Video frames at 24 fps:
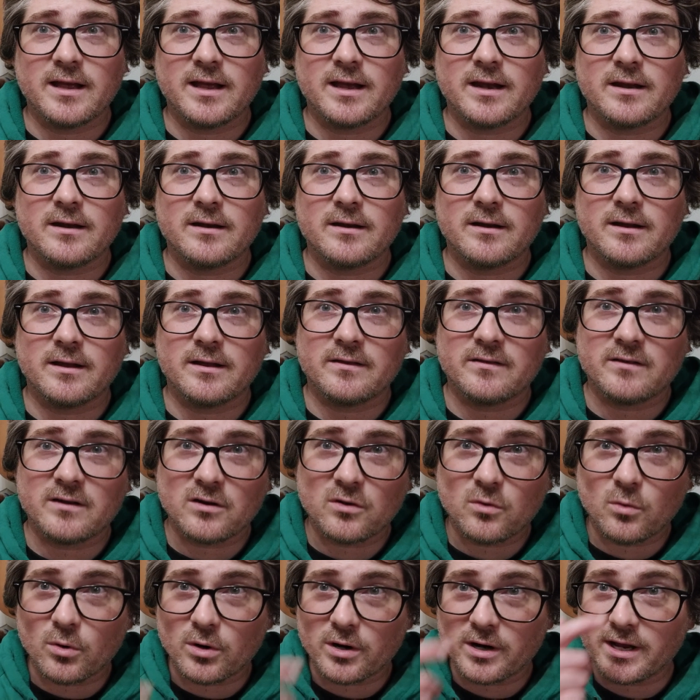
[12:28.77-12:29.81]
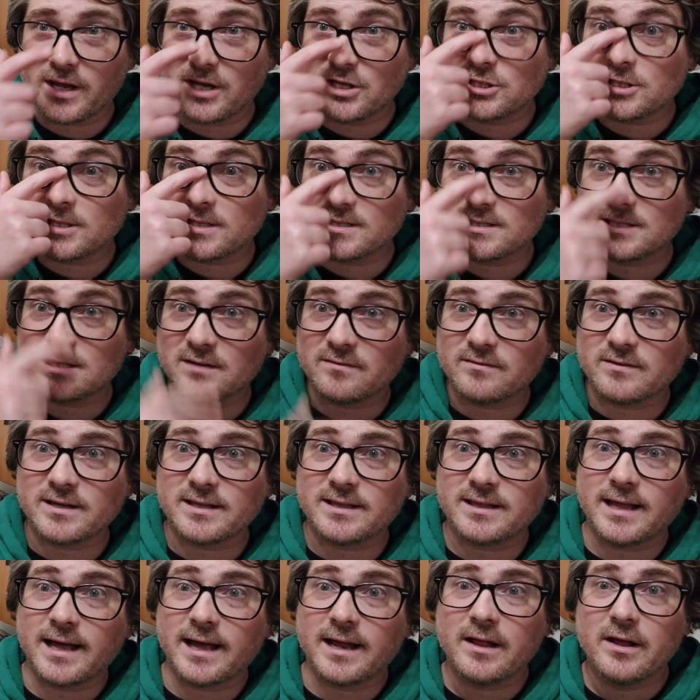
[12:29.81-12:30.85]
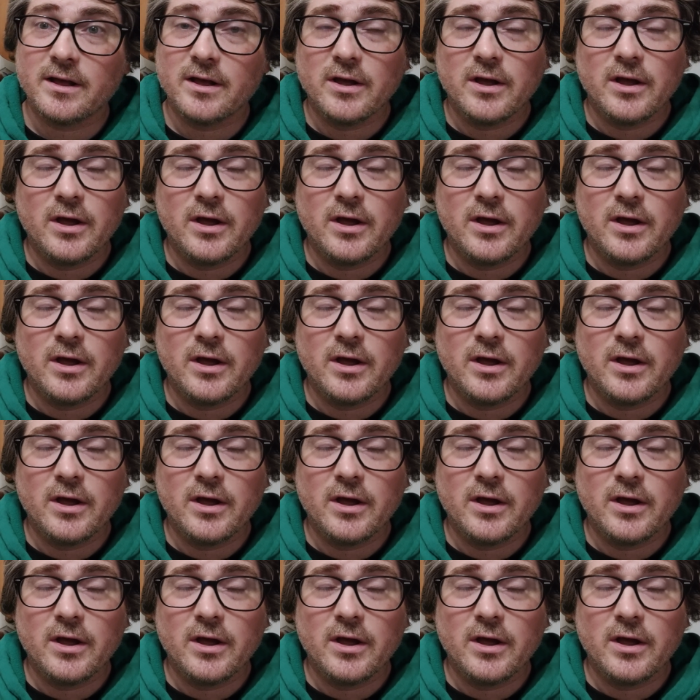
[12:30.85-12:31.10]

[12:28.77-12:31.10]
and stunt coordination and stuff like that.